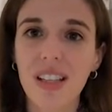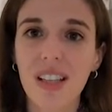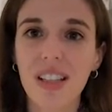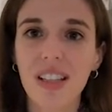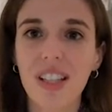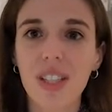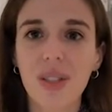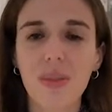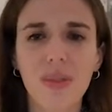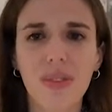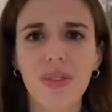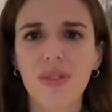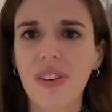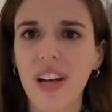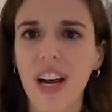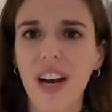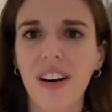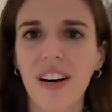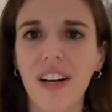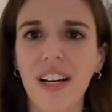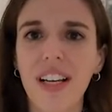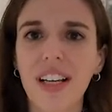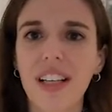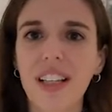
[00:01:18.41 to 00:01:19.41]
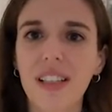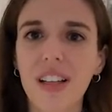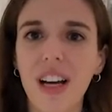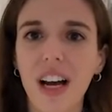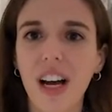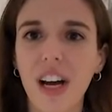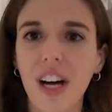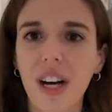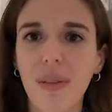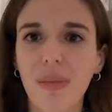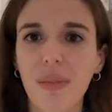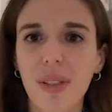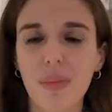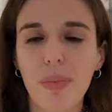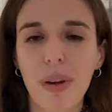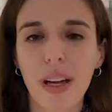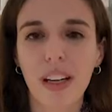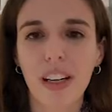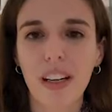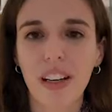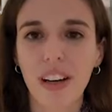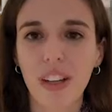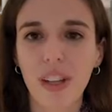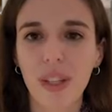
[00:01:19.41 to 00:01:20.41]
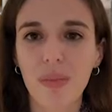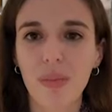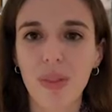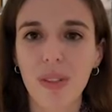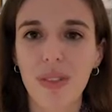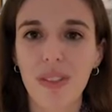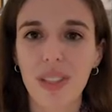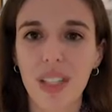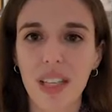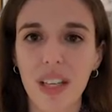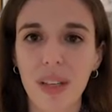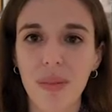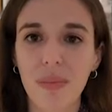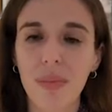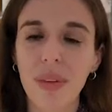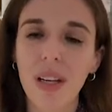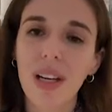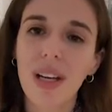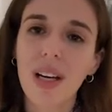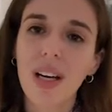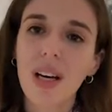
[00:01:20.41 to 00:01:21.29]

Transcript: and this will vary depending on the museum.